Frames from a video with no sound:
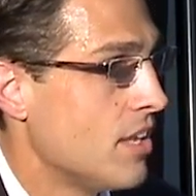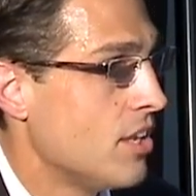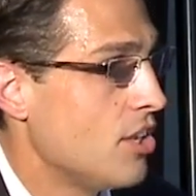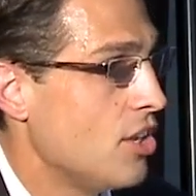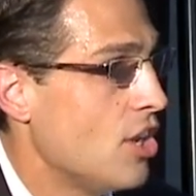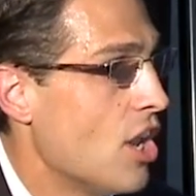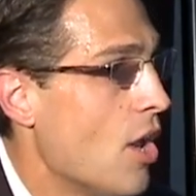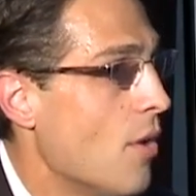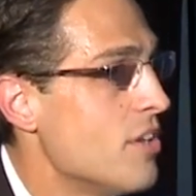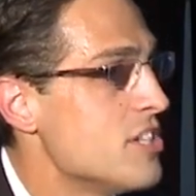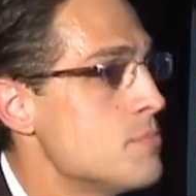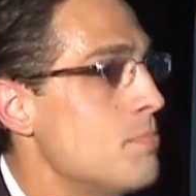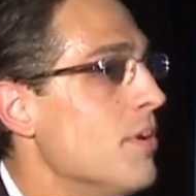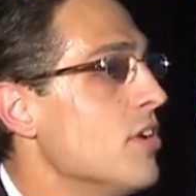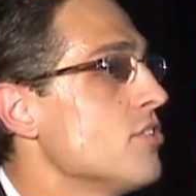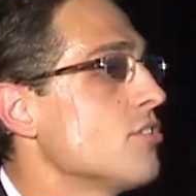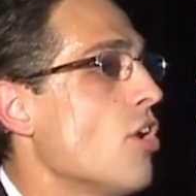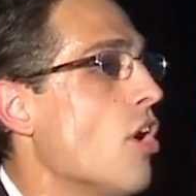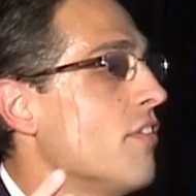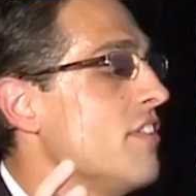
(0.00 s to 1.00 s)
You know, it's
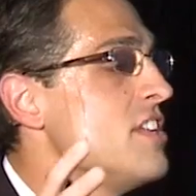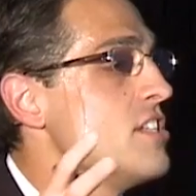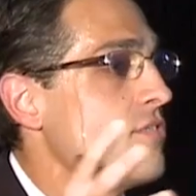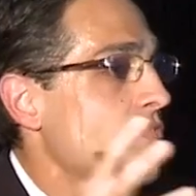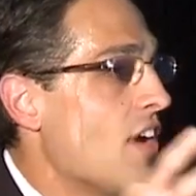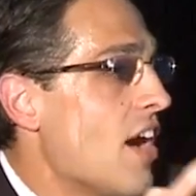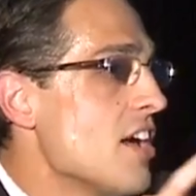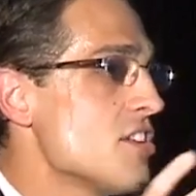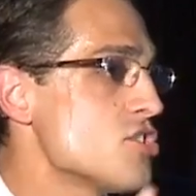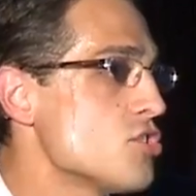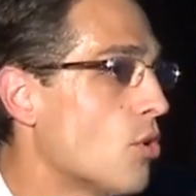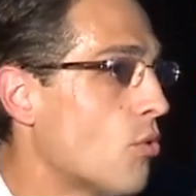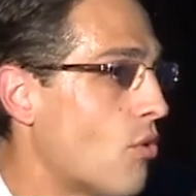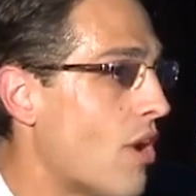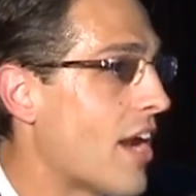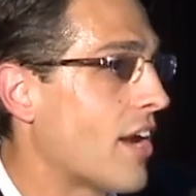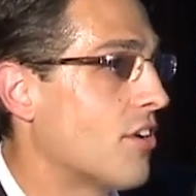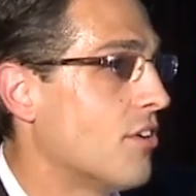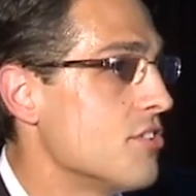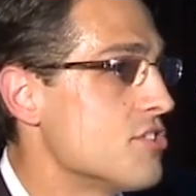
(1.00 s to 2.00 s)
built on these fossil
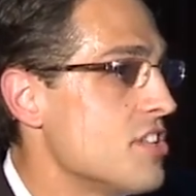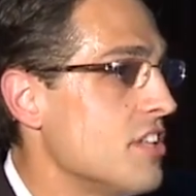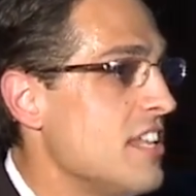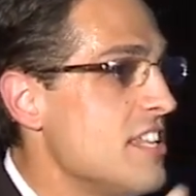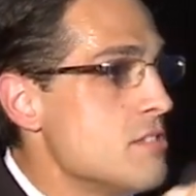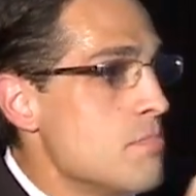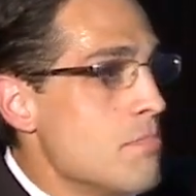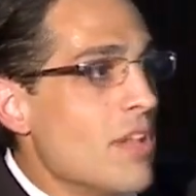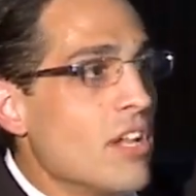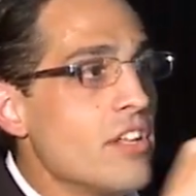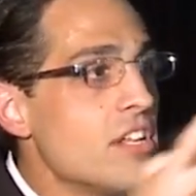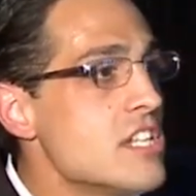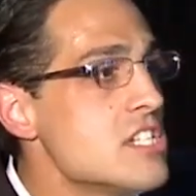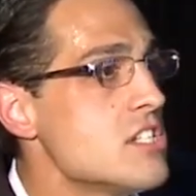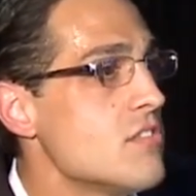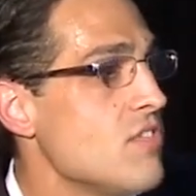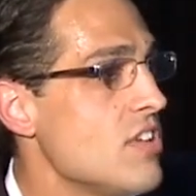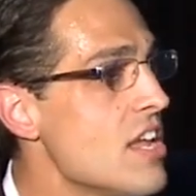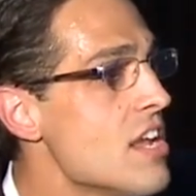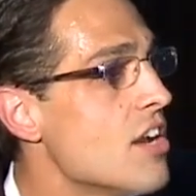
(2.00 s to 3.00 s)
records and these millions
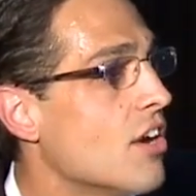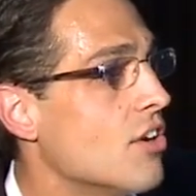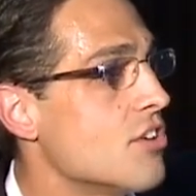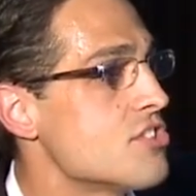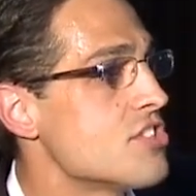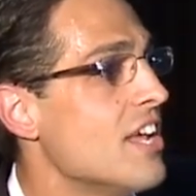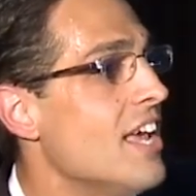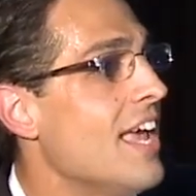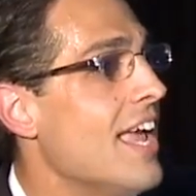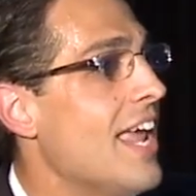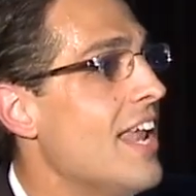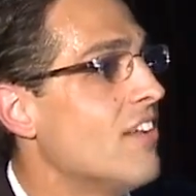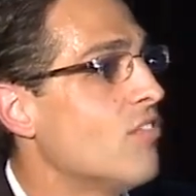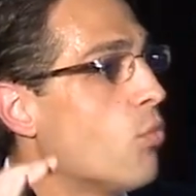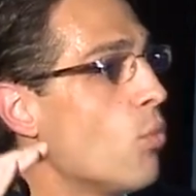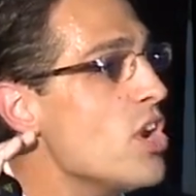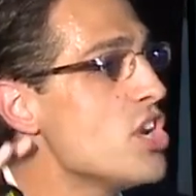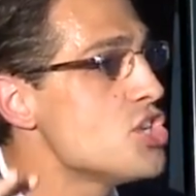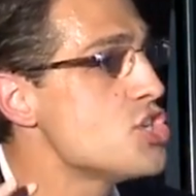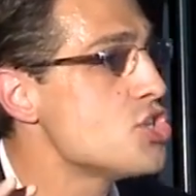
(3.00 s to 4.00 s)
of years. And if
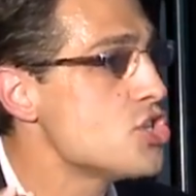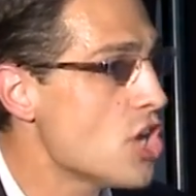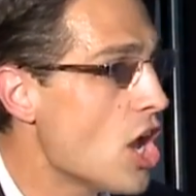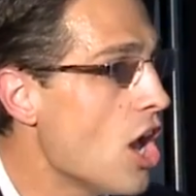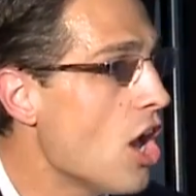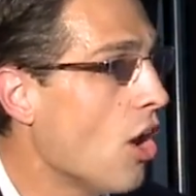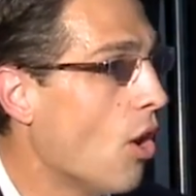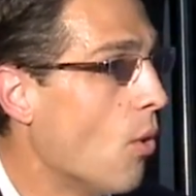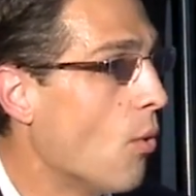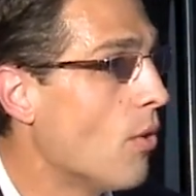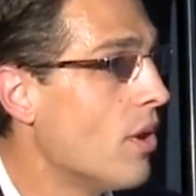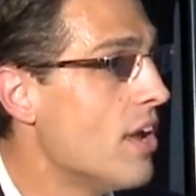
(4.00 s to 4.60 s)
we show